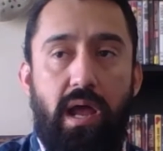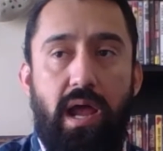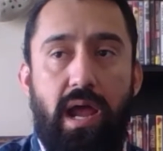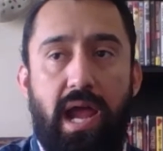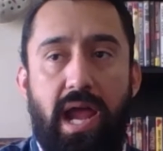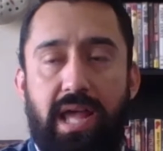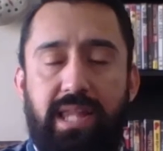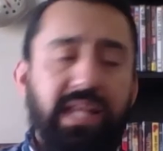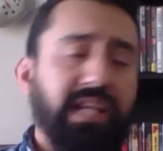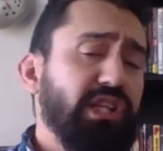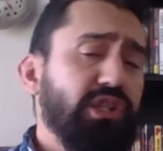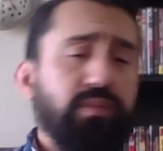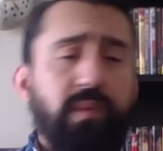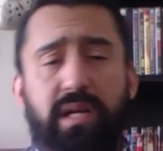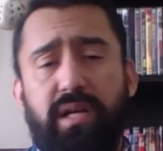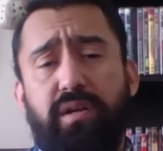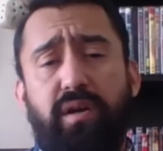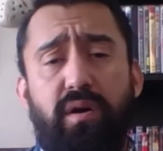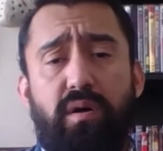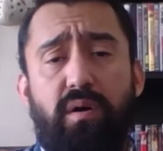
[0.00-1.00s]
And they just want
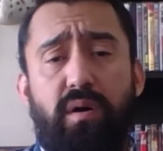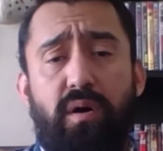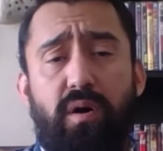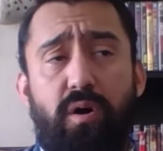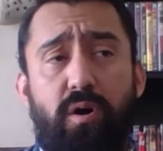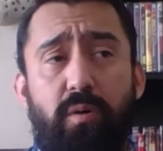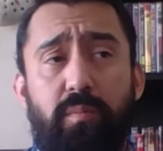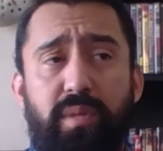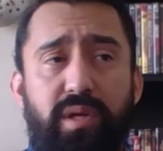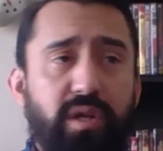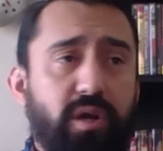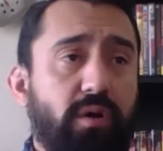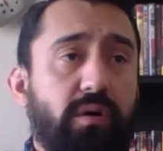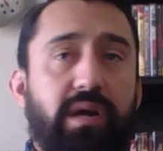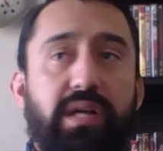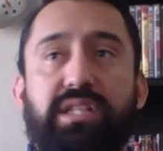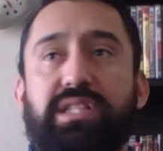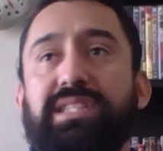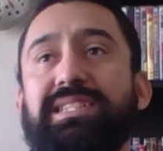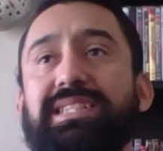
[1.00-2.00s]
to go home, you know,
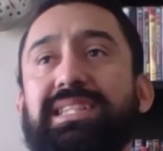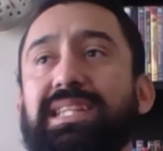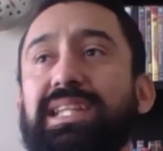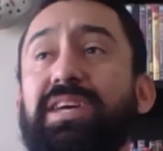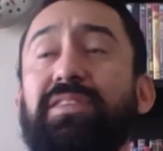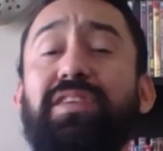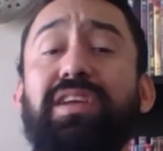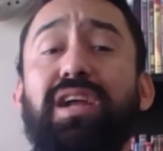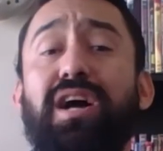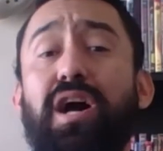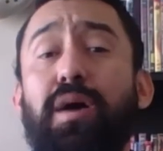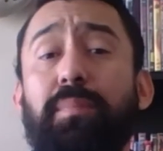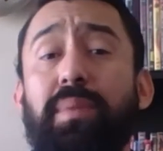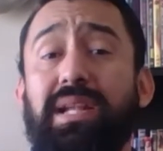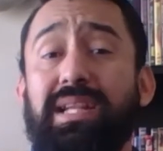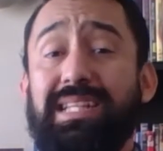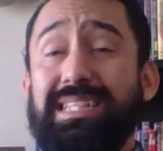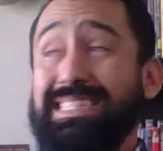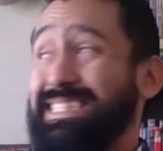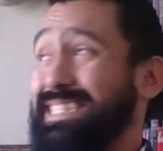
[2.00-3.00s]
and just live it up
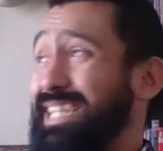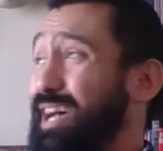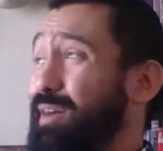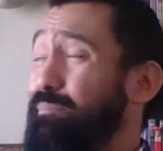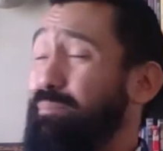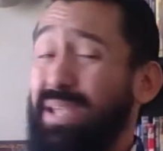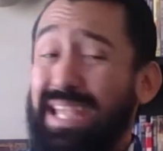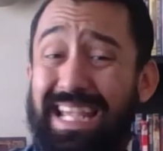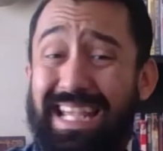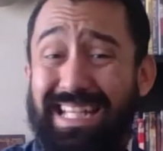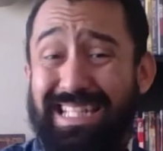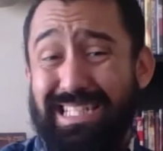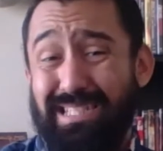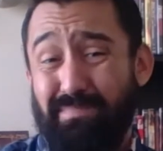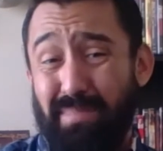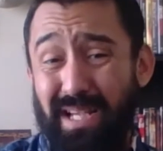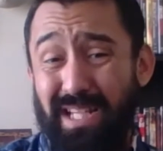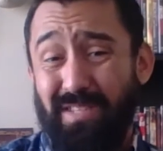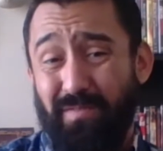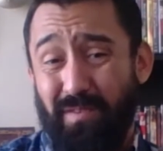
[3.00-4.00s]
and stop being in
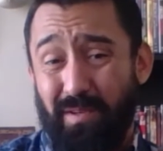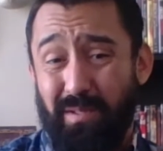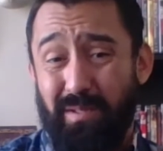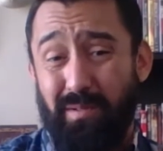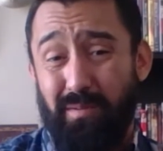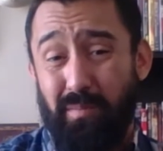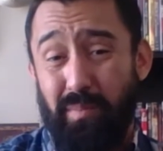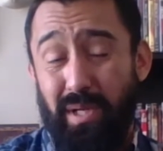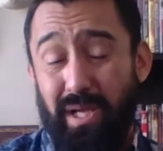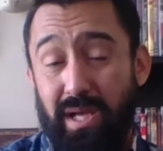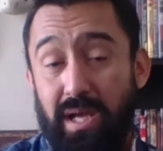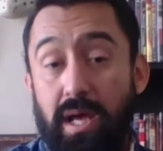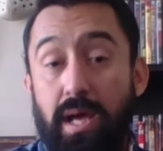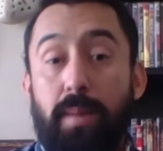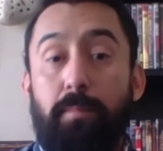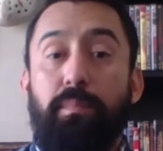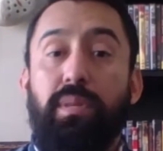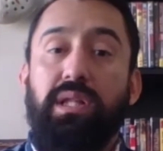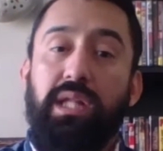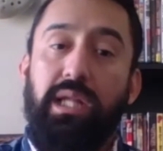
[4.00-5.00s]
space for a little bit.
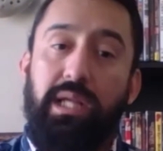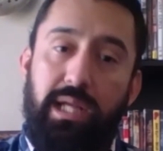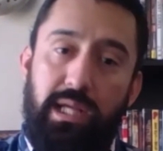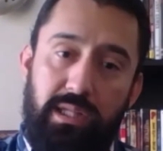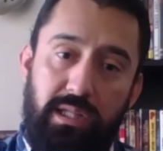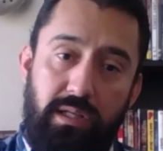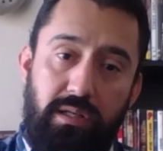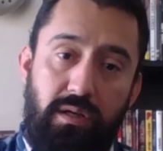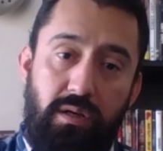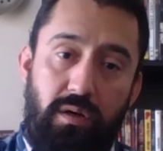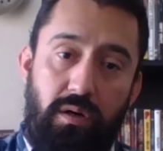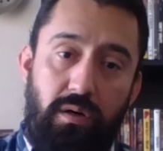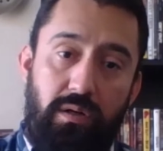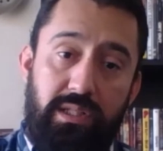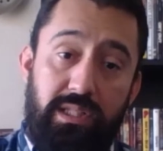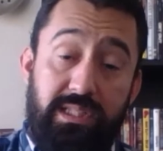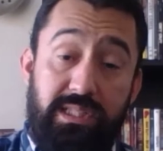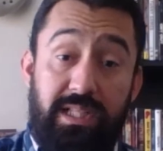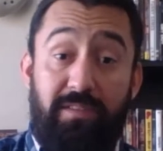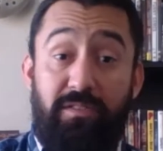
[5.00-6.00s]
But they get the call to
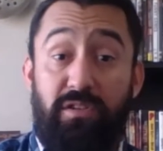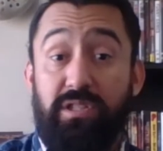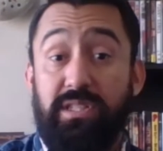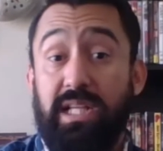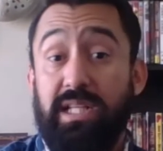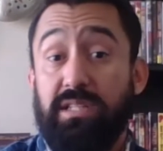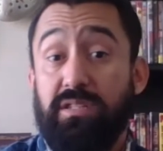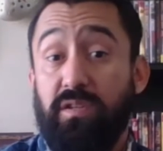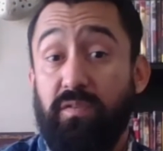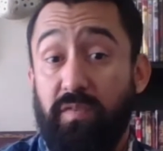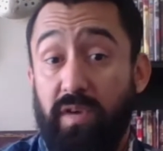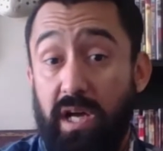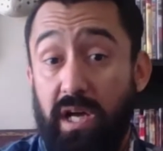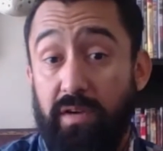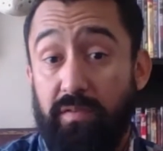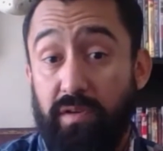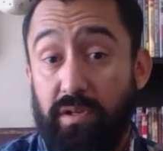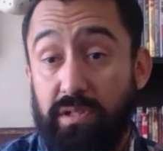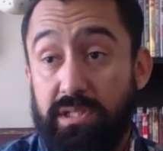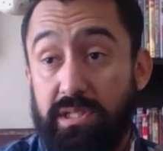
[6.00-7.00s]
see if there's any
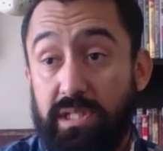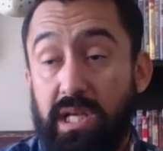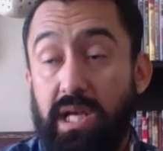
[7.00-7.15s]
survivors.